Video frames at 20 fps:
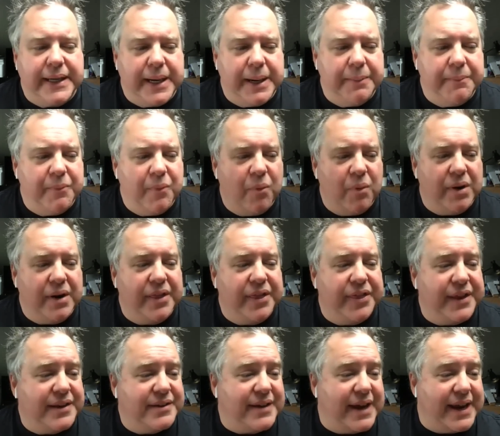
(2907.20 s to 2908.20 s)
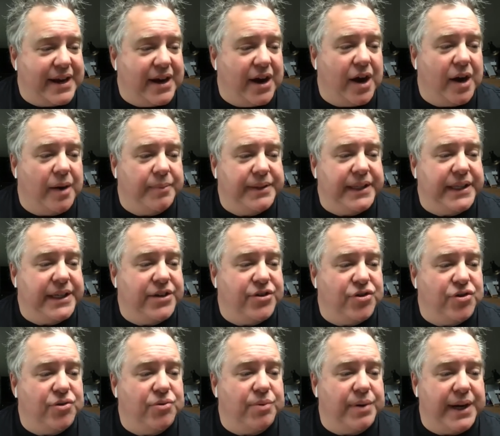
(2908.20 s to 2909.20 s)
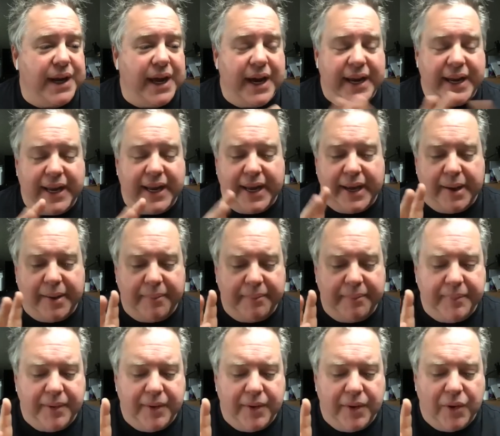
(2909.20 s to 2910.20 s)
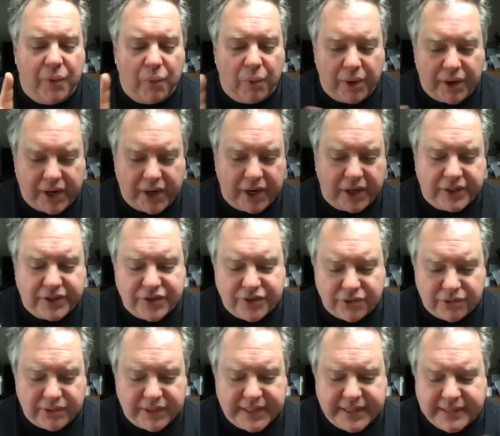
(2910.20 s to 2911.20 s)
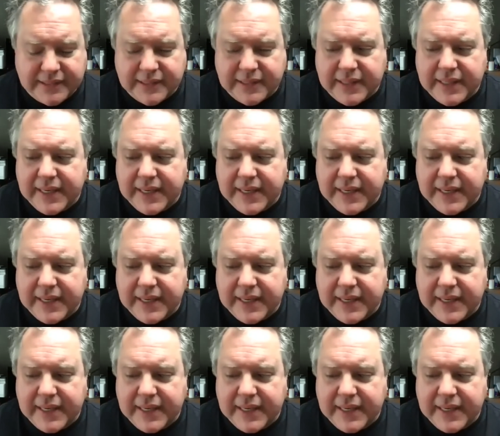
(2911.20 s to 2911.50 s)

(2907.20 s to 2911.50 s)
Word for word: Um, one of the things I commonly do when I am working on stories